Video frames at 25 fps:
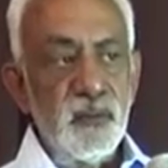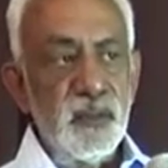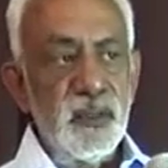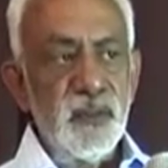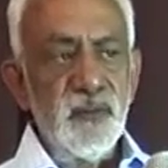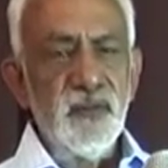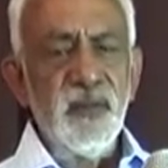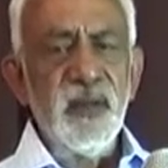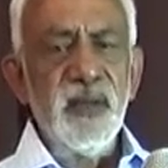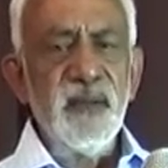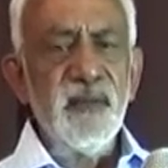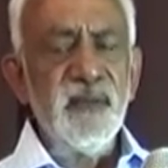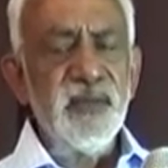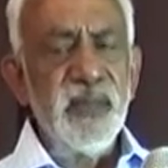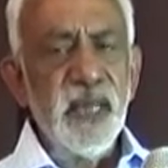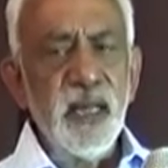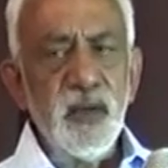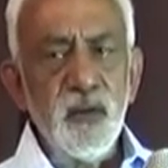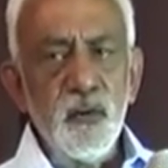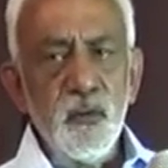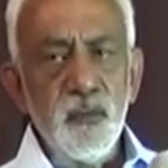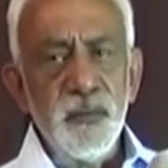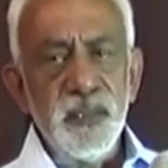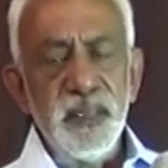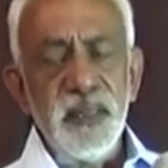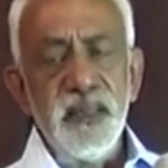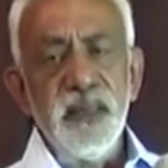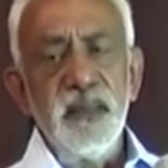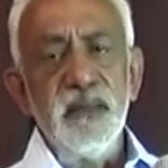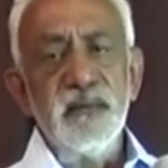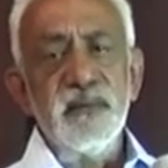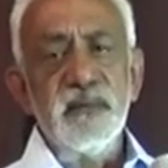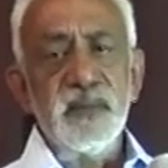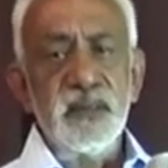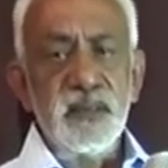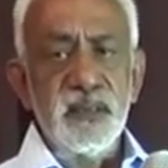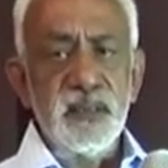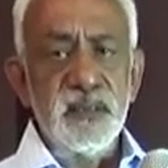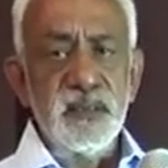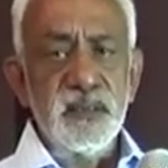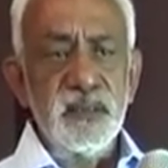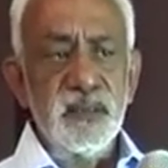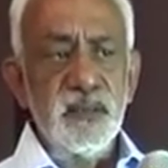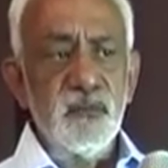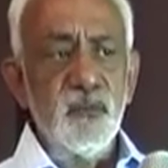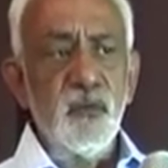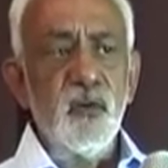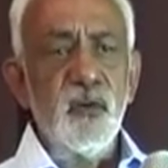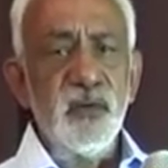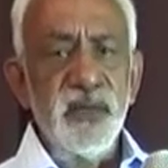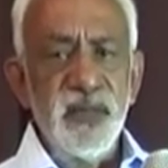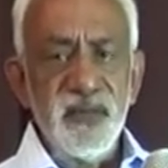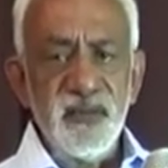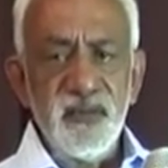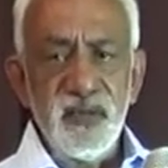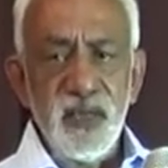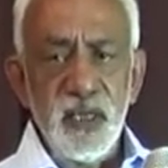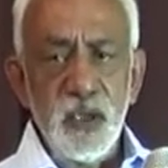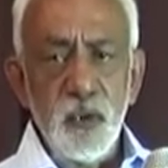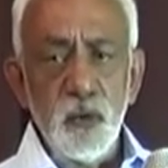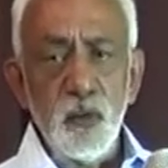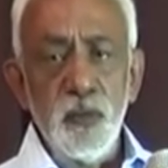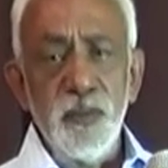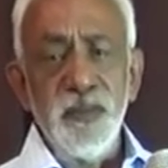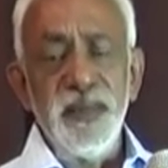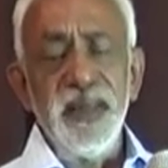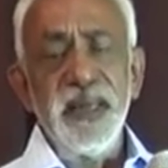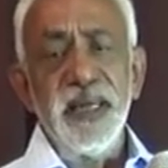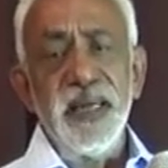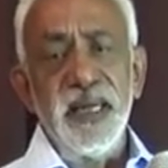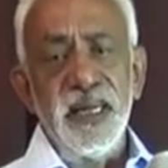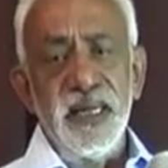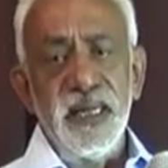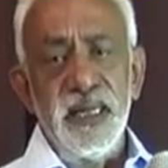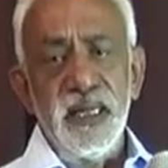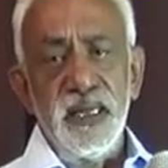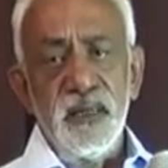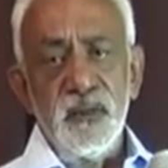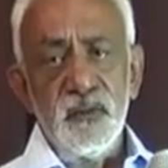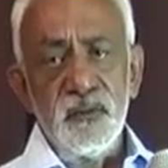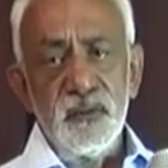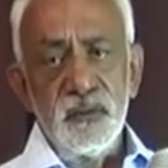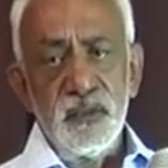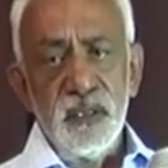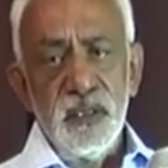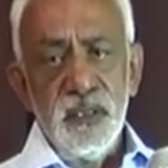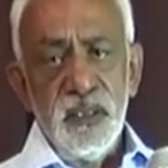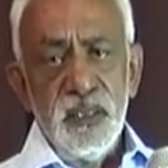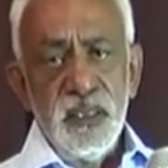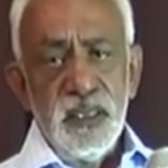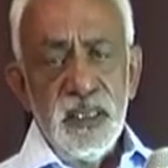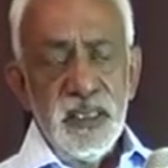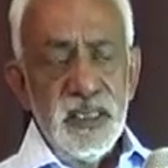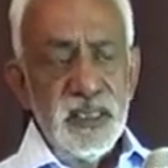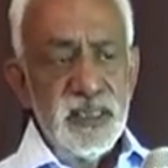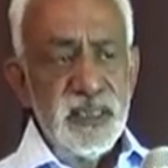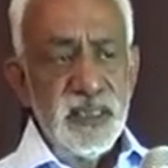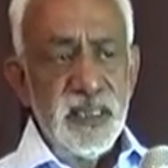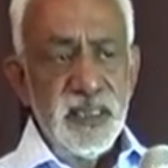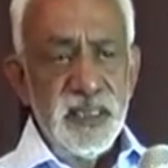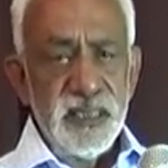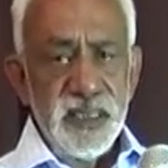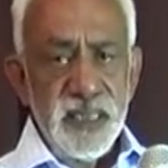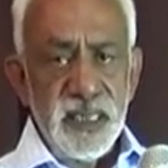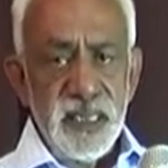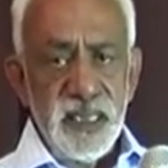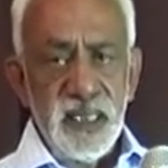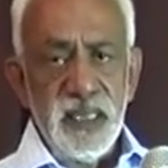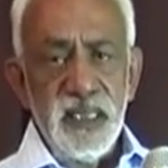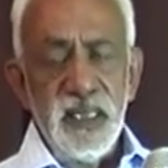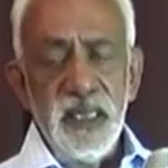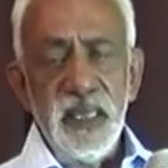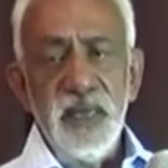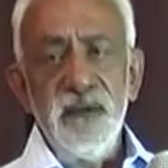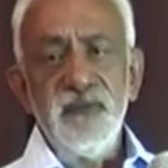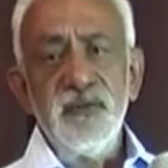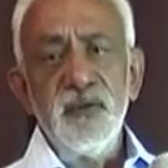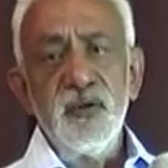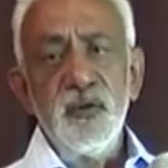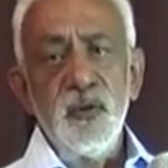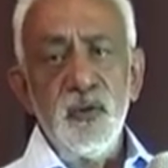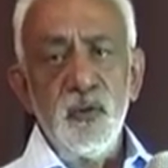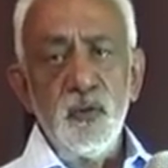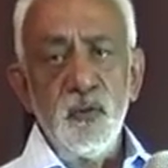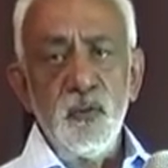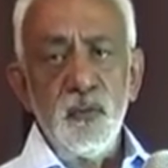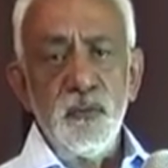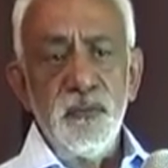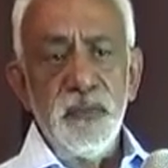As far as yellow materials are concerned, what testing you will be carrying out is entirely left to you.